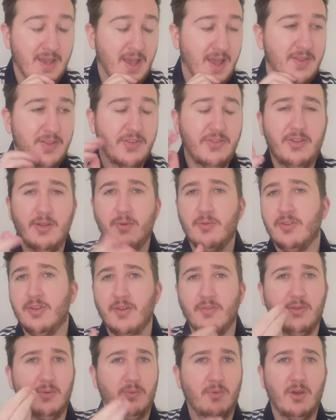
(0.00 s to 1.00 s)
And there's still
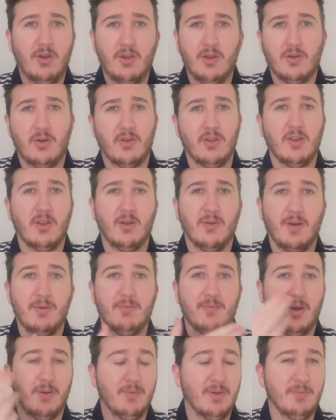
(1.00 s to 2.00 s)
stuff to work on, you
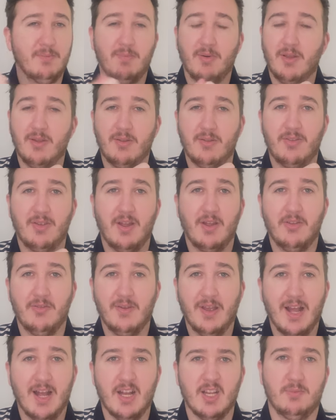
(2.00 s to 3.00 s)
know. I mean, by the sounds
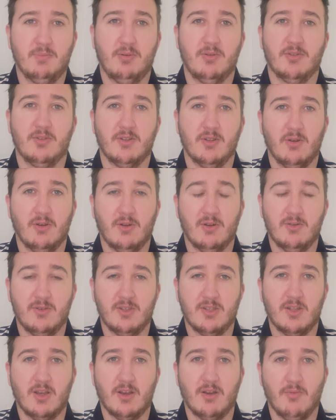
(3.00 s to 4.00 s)
of it, Ange Postecoglou
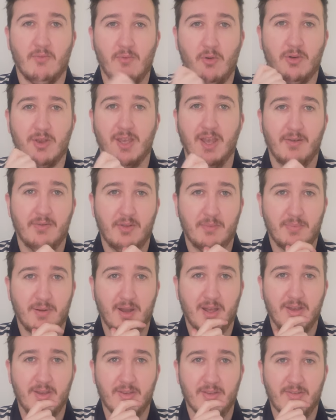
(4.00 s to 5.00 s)
stuck a rocket up the
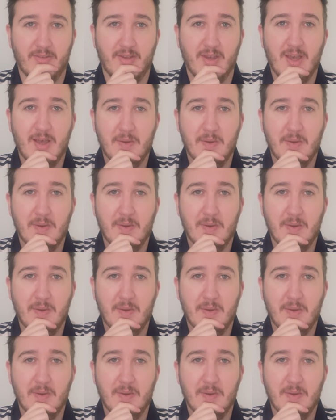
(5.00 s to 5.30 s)
players'